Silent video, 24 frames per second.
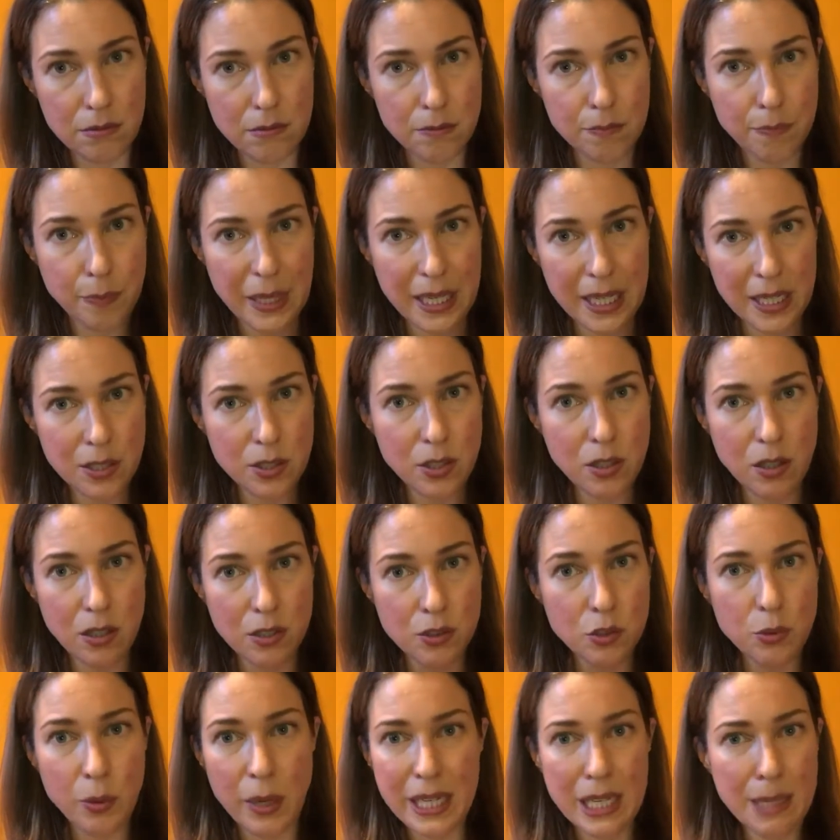page called
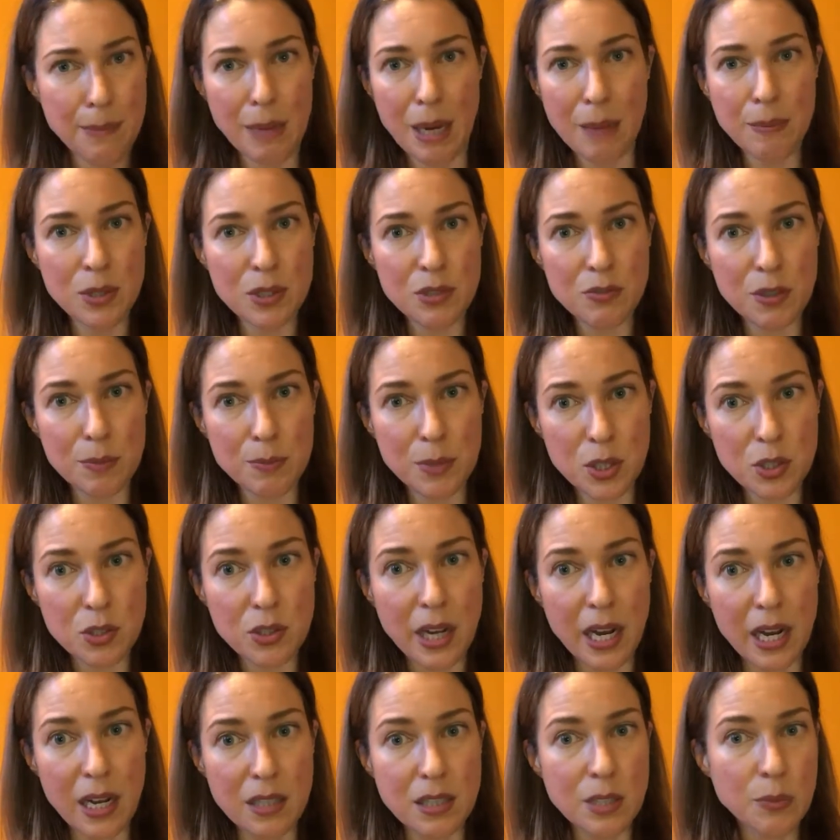20 Memos from Your
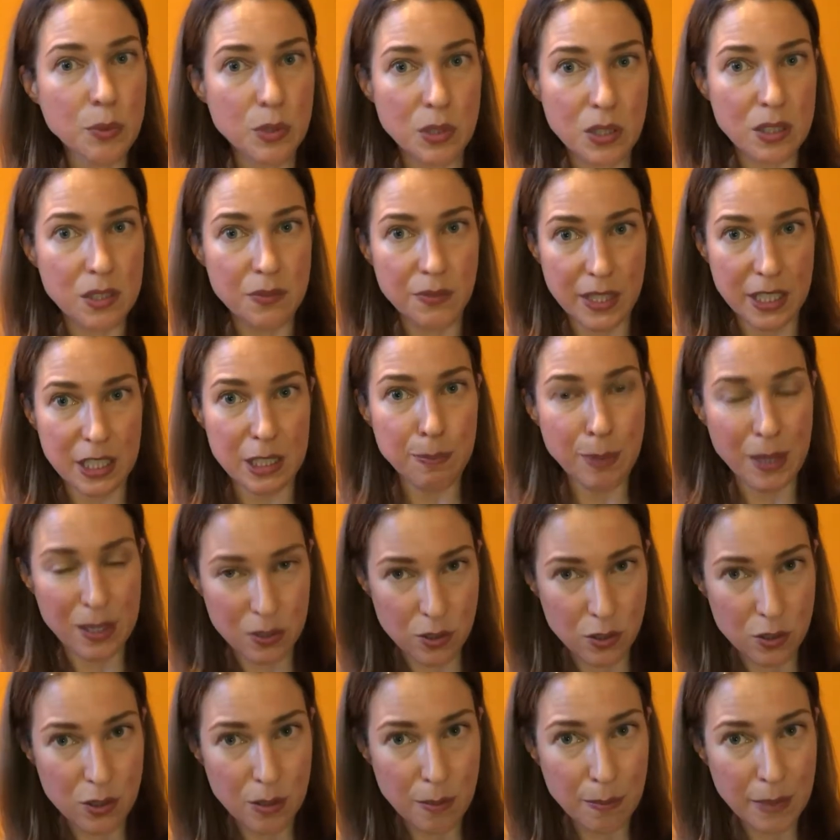Child. It was just very
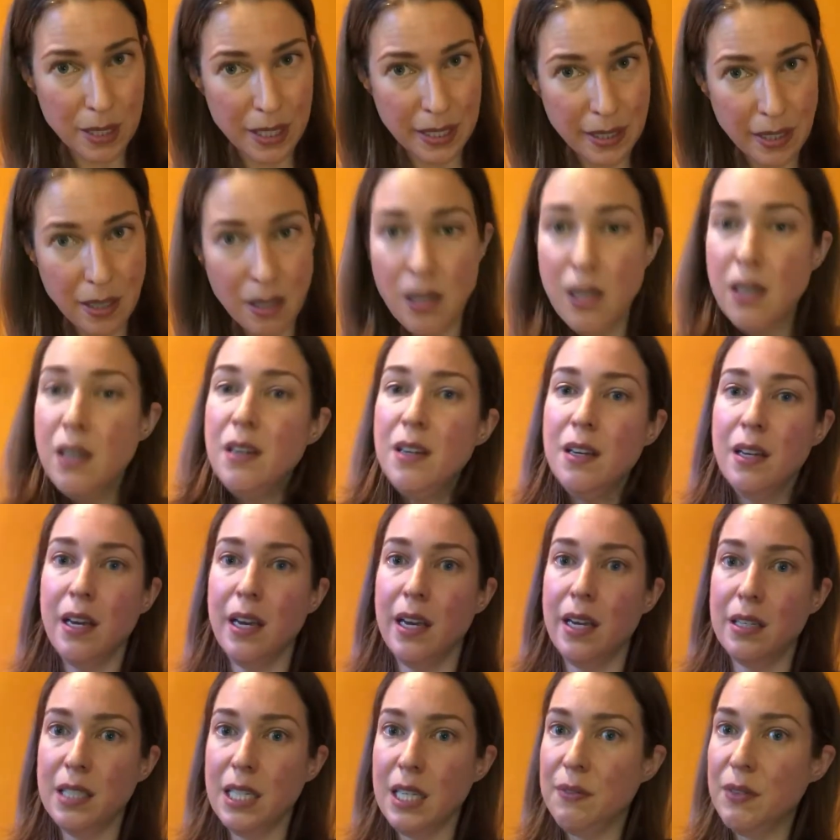special to me.
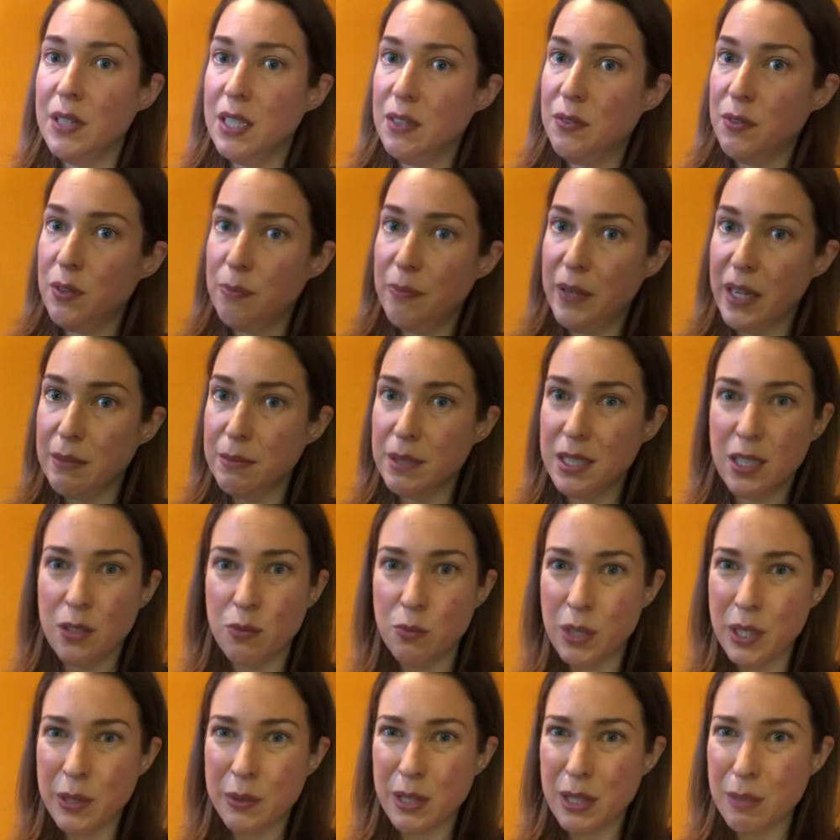And even if the family didn't
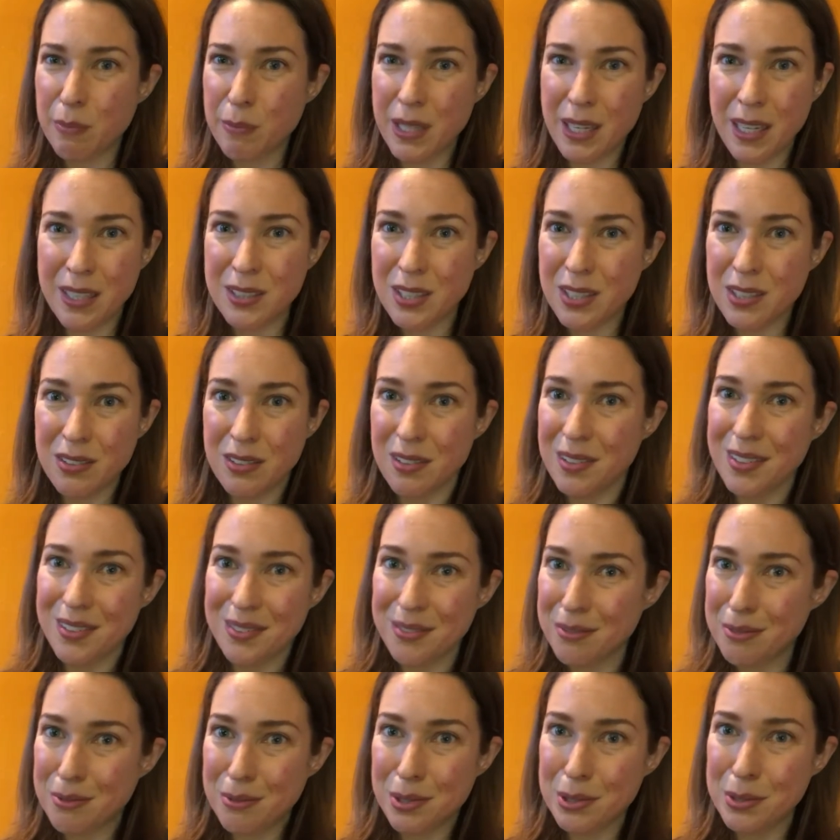work with me, I just
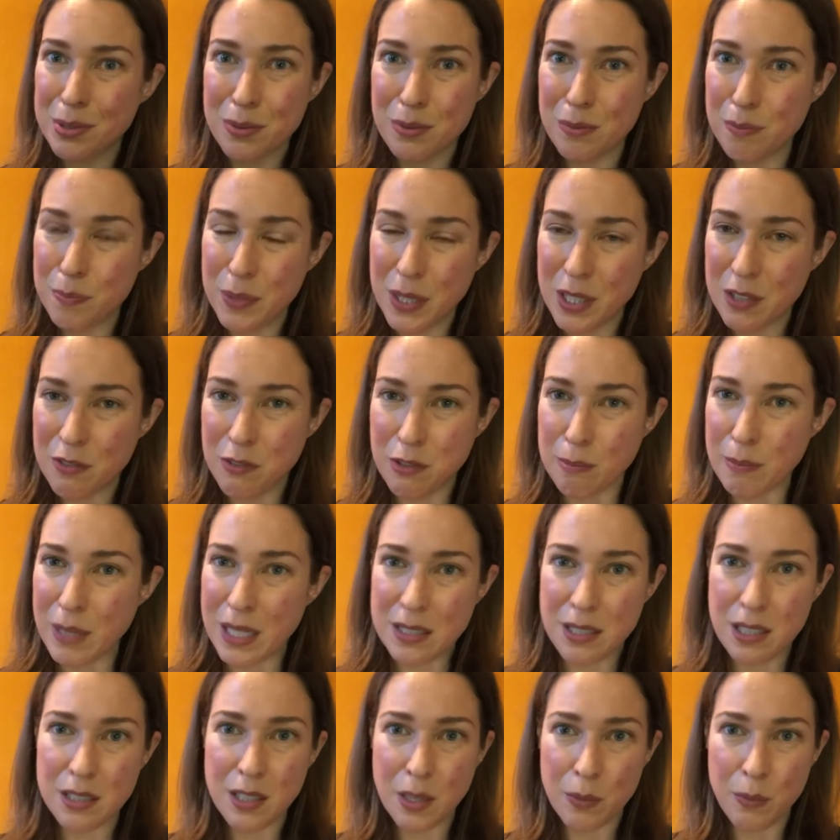was a beautiful
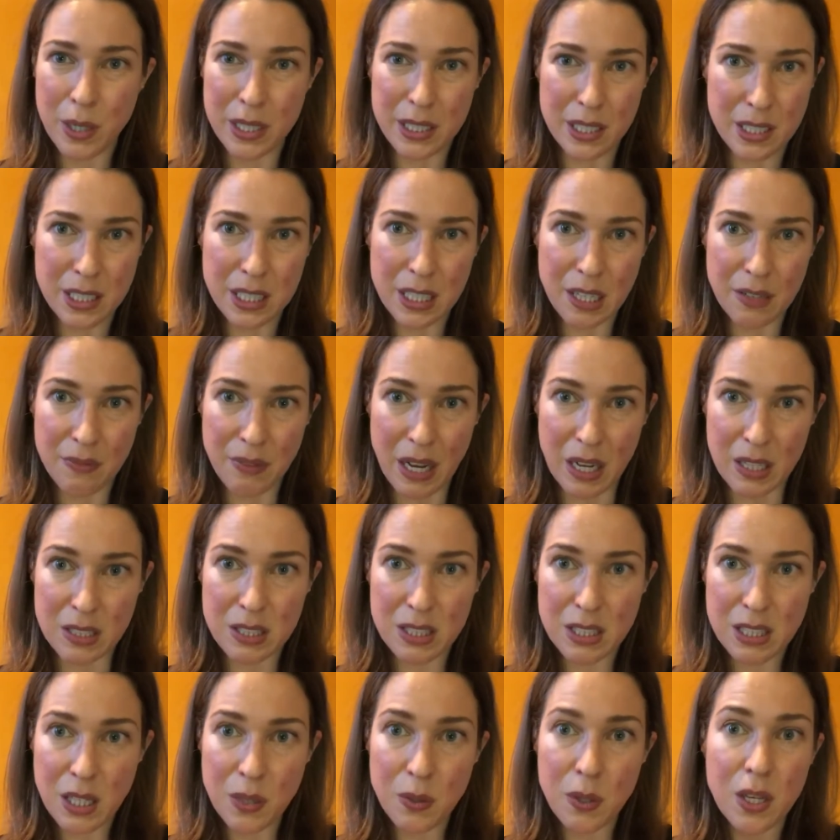message I wanted to give out.
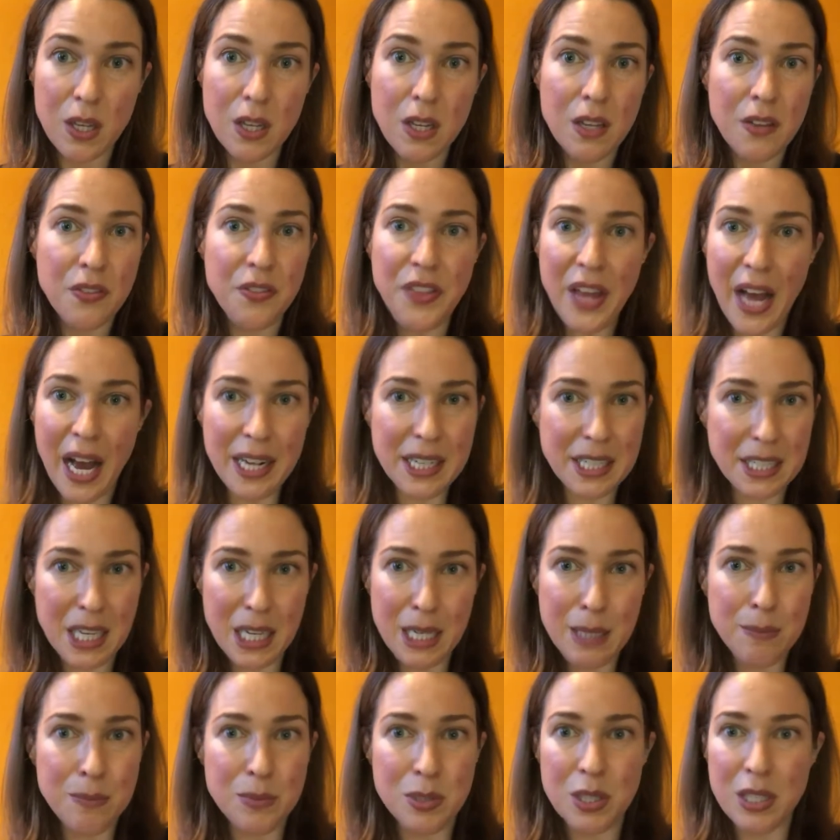So that
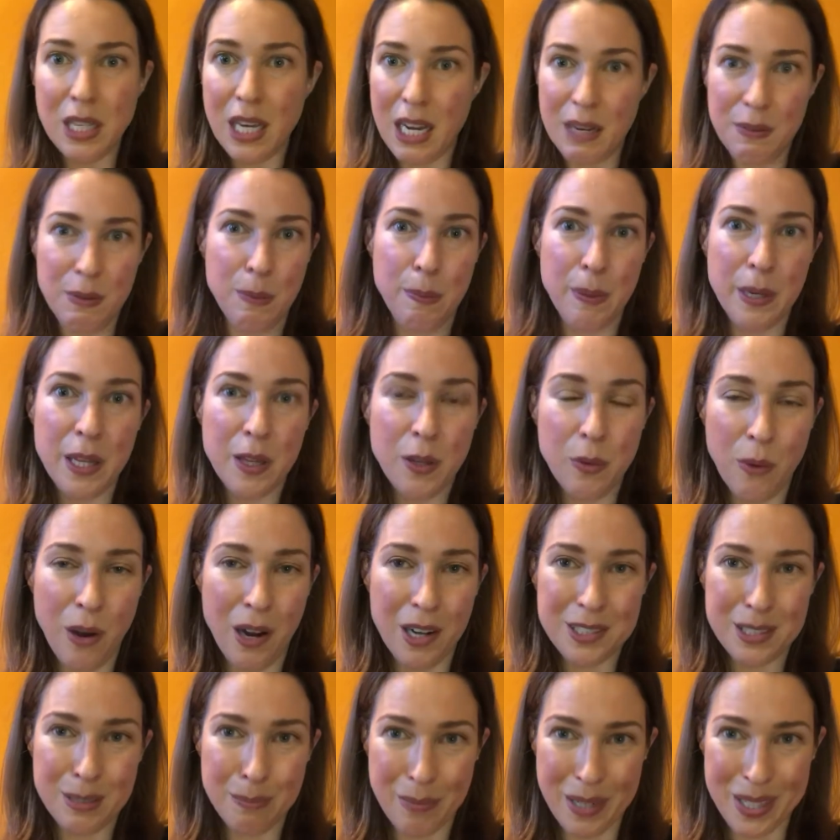came to everybody that
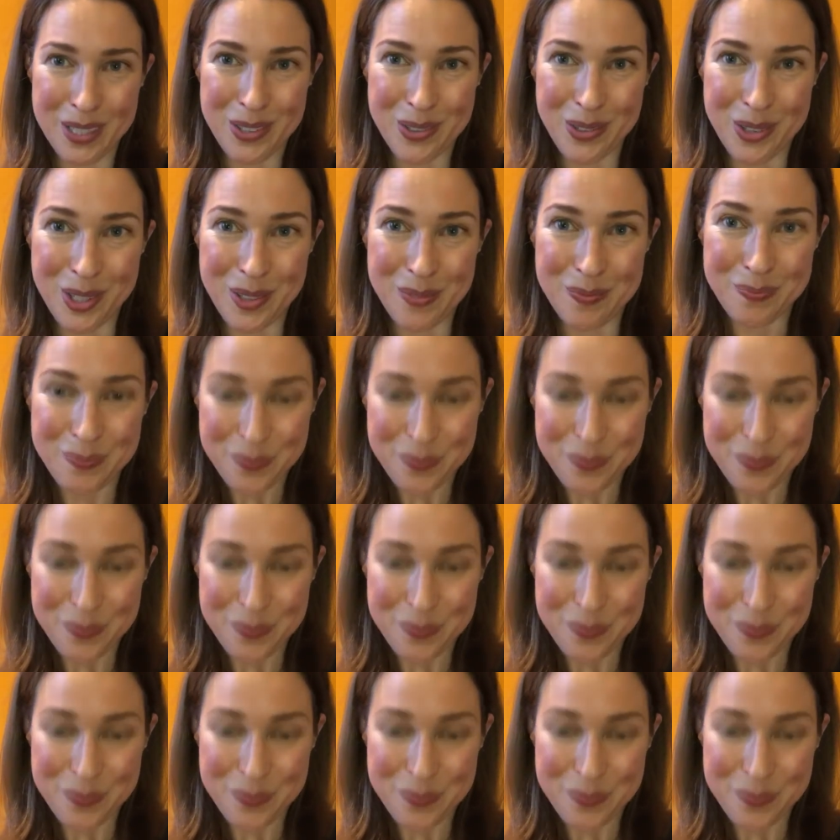walked in my door.